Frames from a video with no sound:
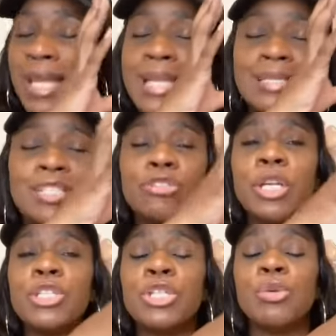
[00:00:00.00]
He said
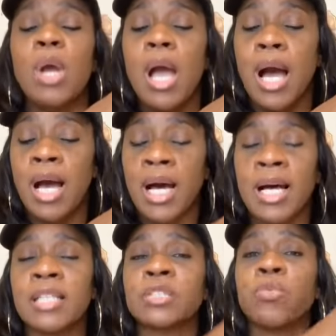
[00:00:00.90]
you can do
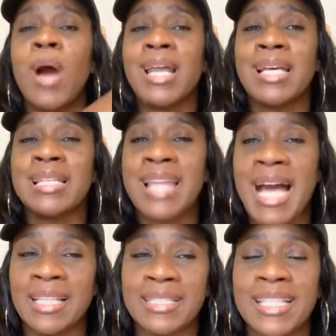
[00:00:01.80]
a SWOT
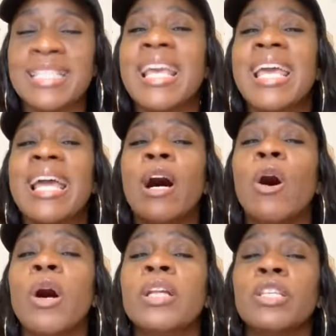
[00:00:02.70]
analysis
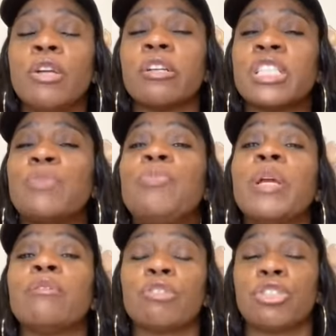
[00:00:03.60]
on your
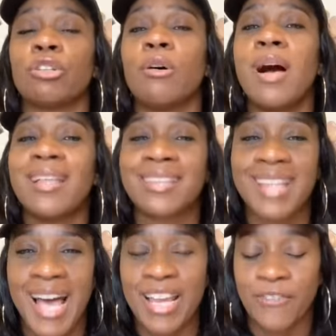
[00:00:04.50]
spiritual
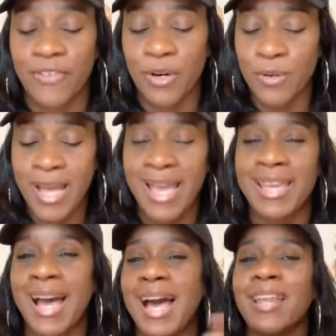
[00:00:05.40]
life. Okay,
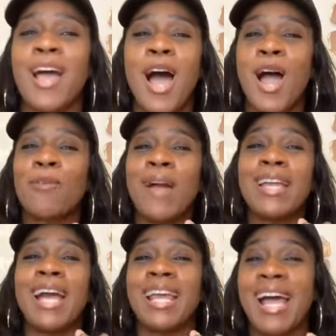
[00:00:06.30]
God. All
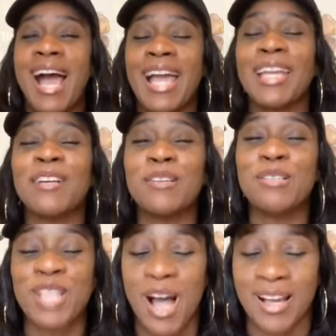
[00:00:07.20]
right, God. I hear
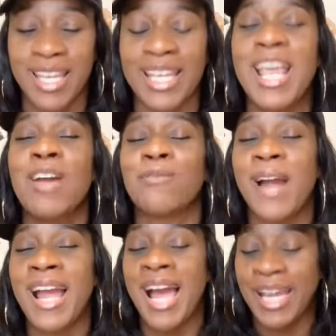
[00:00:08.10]
you talking,
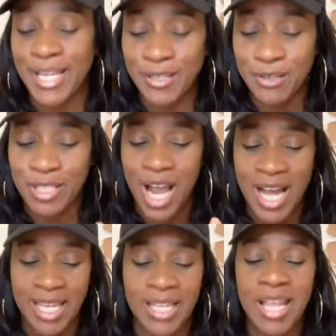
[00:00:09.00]
right? I hear you
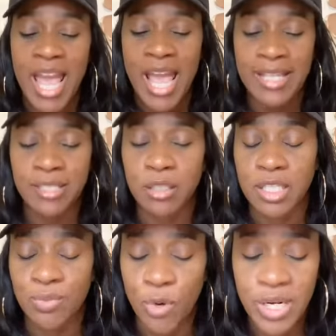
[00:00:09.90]
talking. And so
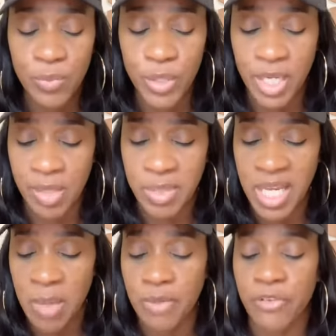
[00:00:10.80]
this morning we're going to be
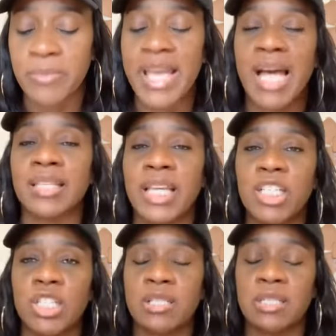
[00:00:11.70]
coming from
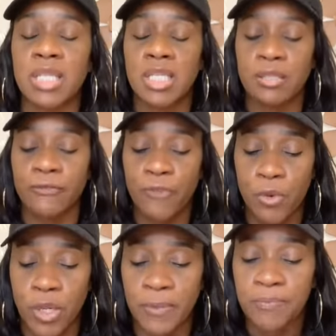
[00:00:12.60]
Galatians
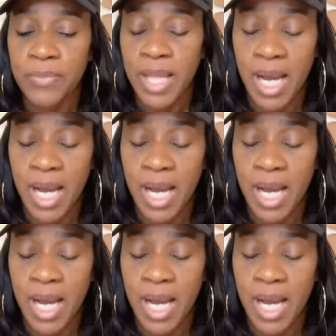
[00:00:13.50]
6:4.